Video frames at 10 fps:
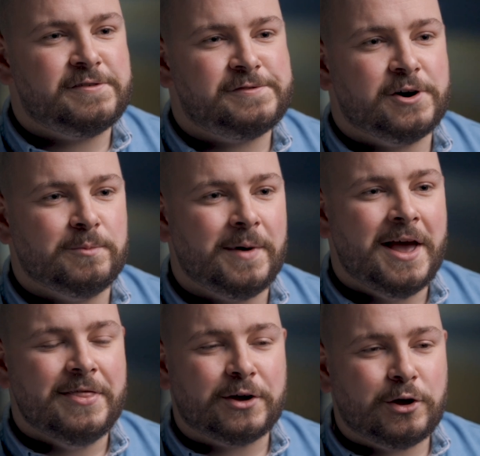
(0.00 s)
film
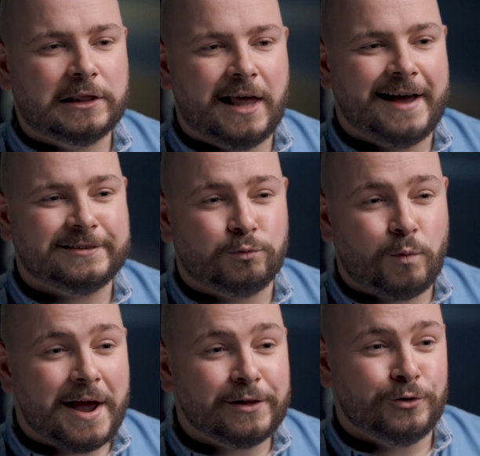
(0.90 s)
that could last
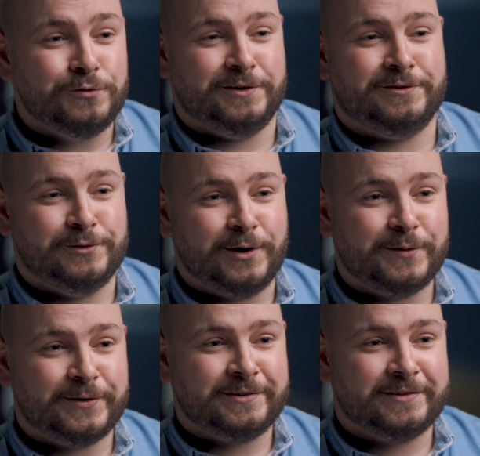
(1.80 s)
well over two
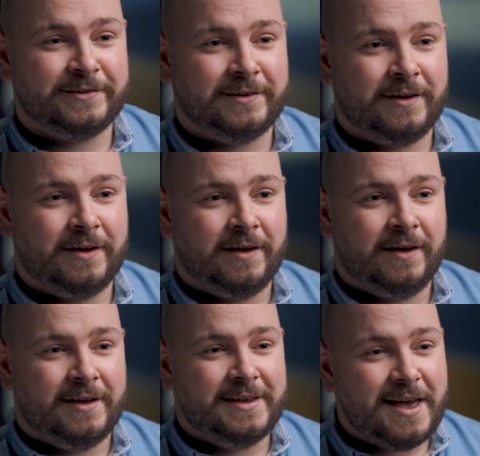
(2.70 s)
hours.
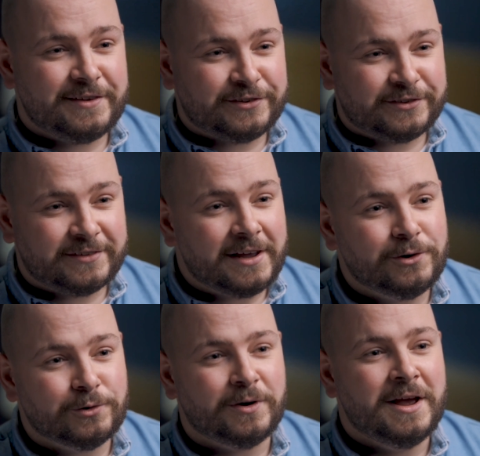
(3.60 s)
Yet
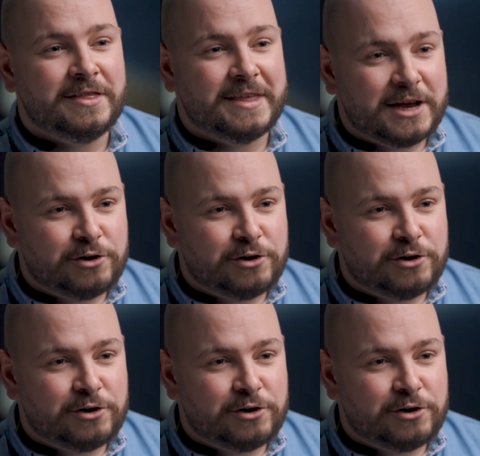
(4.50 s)
still, they